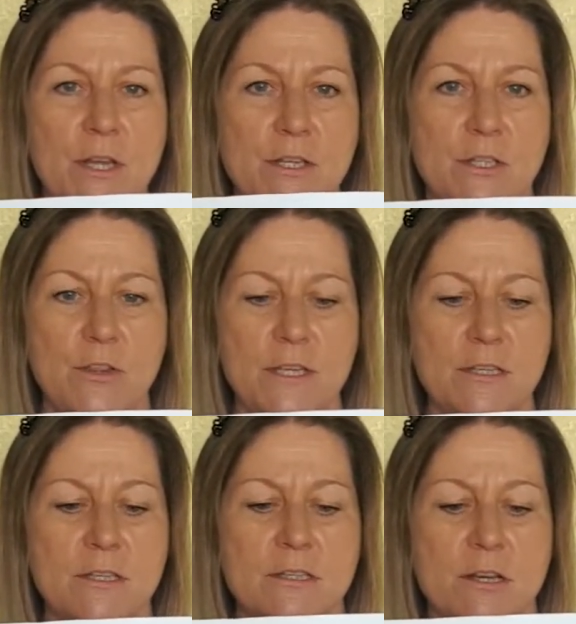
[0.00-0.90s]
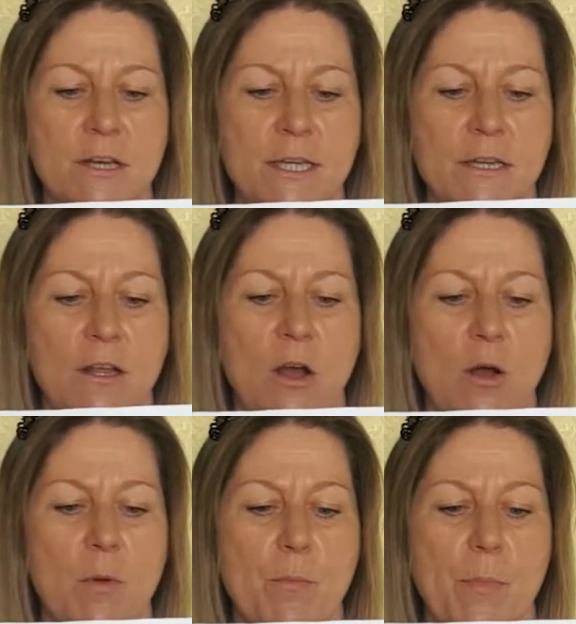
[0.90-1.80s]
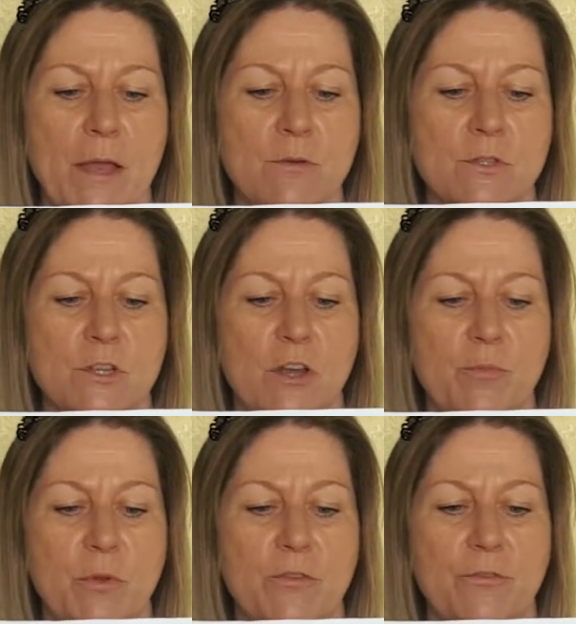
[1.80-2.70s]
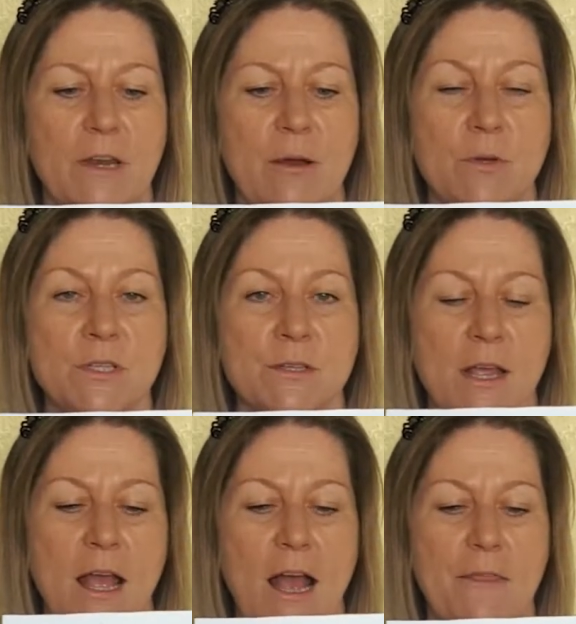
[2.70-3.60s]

So this design, on my belt, I've put the flowers,